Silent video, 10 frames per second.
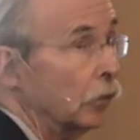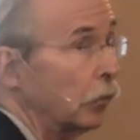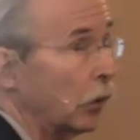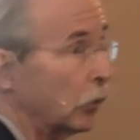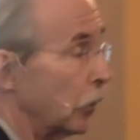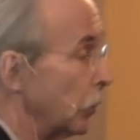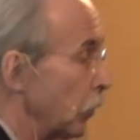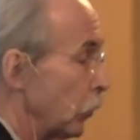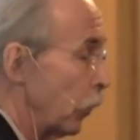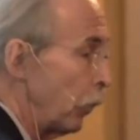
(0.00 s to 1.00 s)
in both the
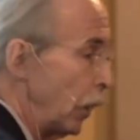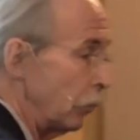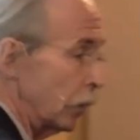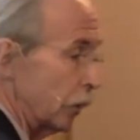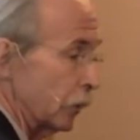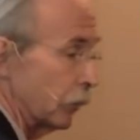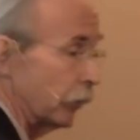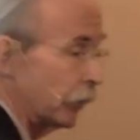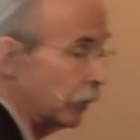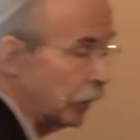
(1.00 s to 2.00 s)
Republican
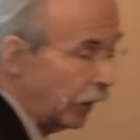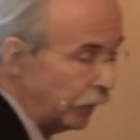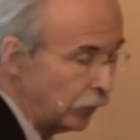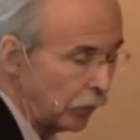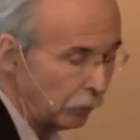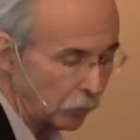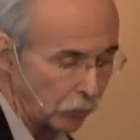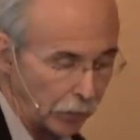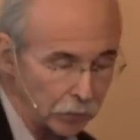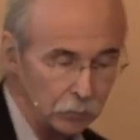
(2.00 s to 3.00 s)
and the
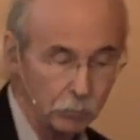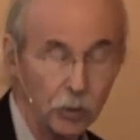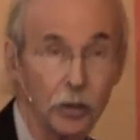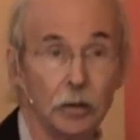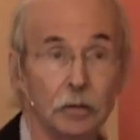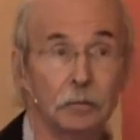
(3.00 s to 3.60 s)
Democratic Party.